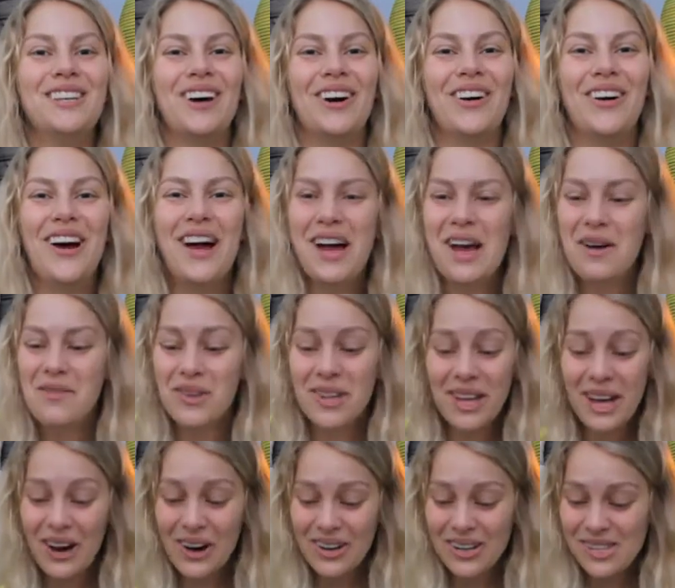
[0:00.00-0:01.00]
so, but
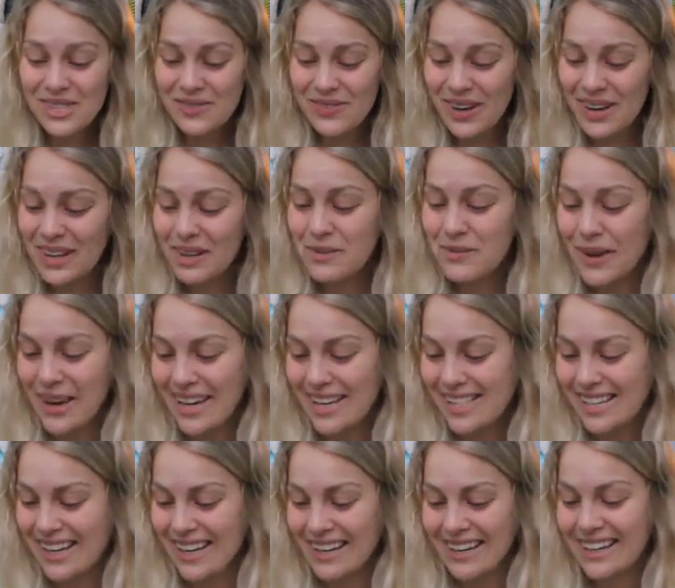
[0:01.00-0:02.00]
they all smell
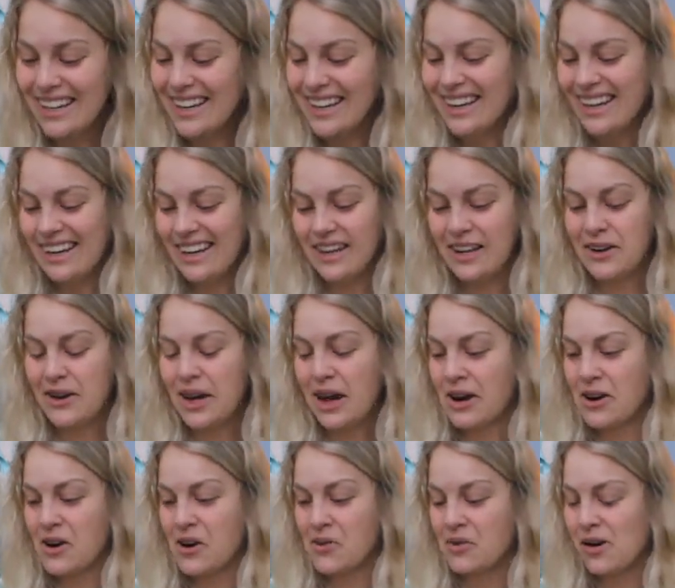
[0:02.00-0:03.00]
amazing. You
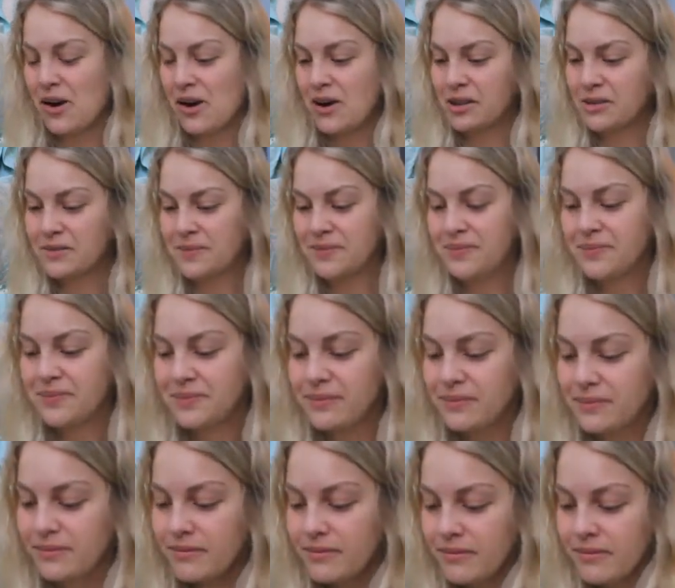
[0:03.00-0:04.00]
can't go wrong
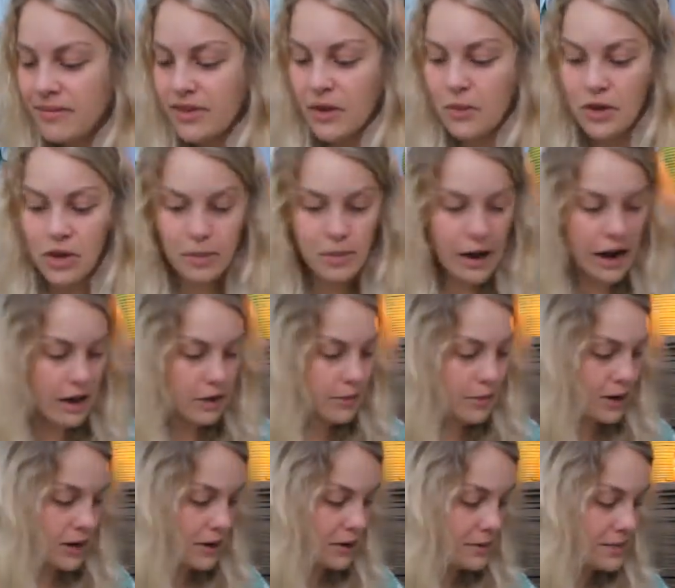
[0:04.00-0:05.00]
with bath
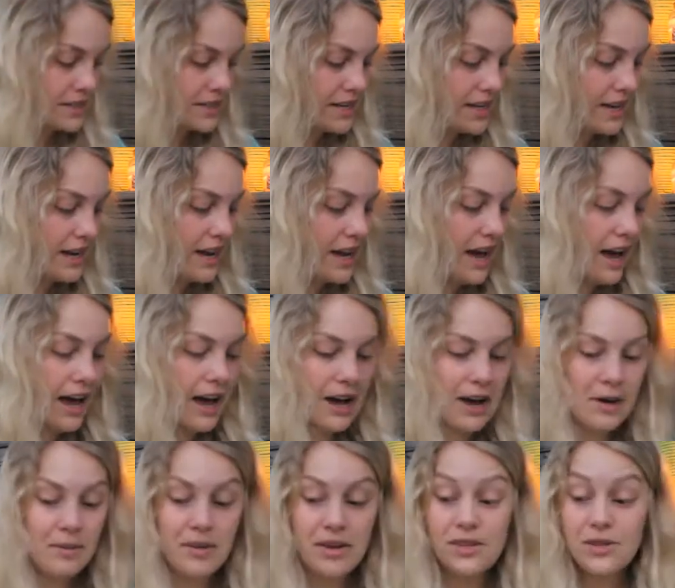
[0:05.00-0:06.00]
bombs.
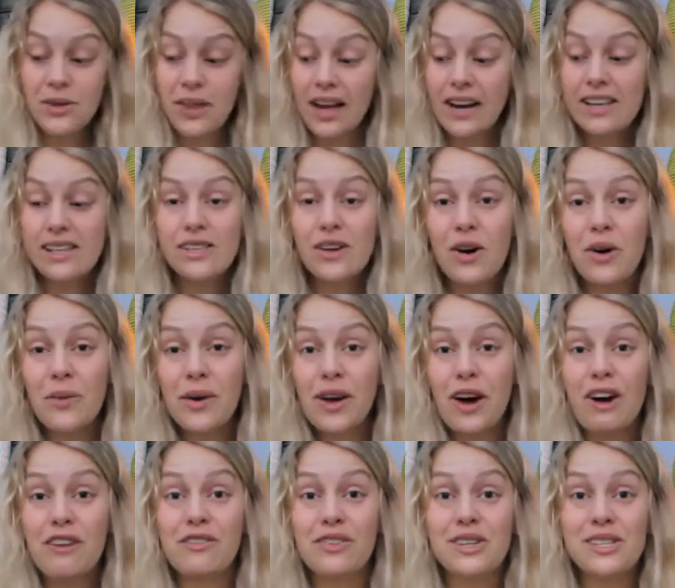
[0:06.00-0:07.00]
Um, so that is all we
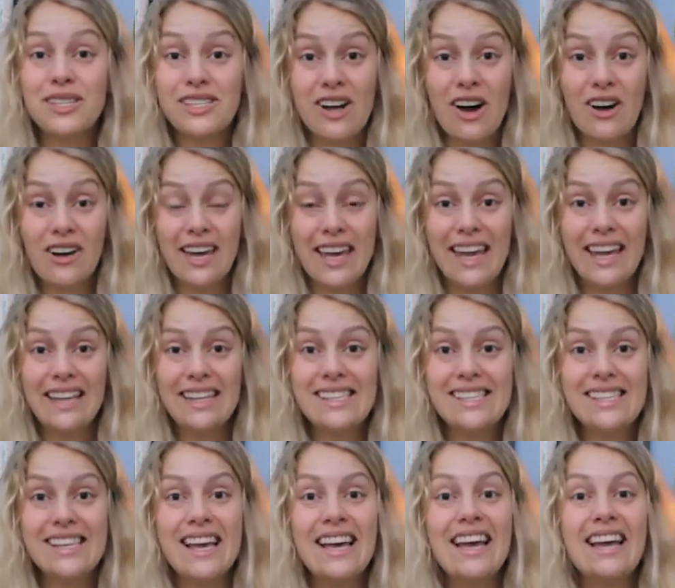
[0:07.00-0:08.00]
got for
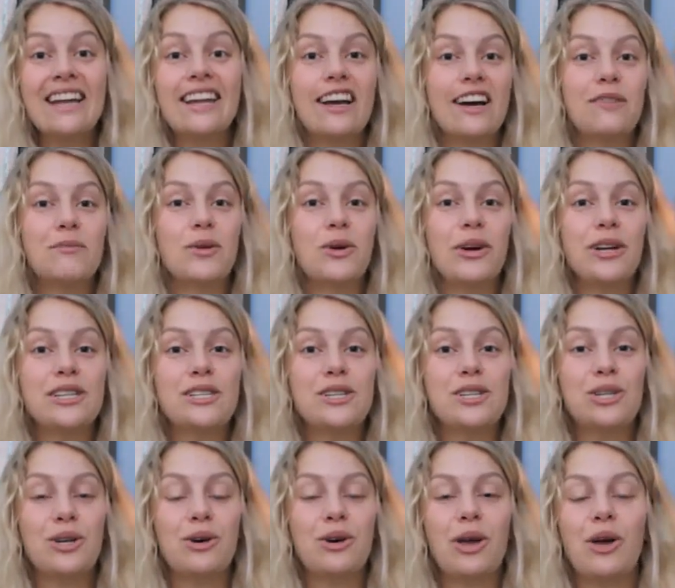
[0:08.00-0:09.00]
stockings. Now I'm going to
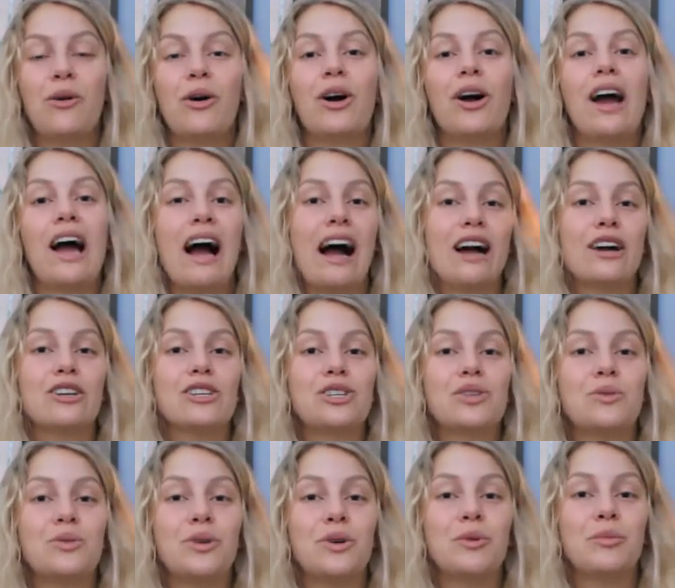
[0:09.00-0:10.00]
show you our
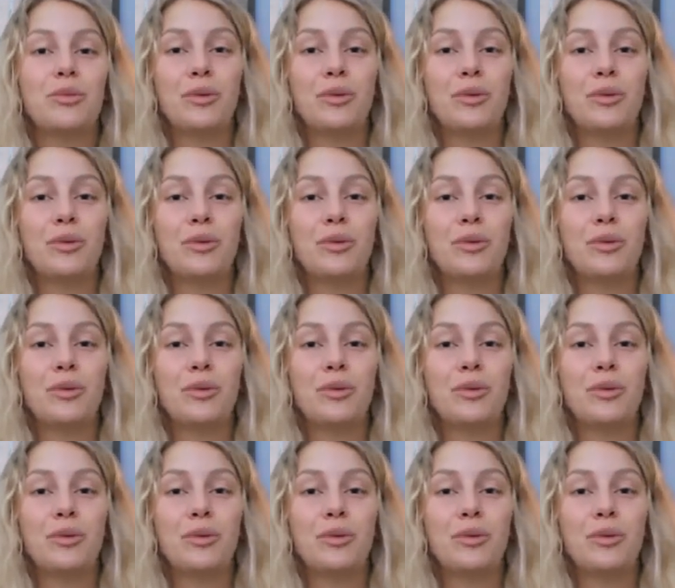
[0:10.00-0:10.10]
actual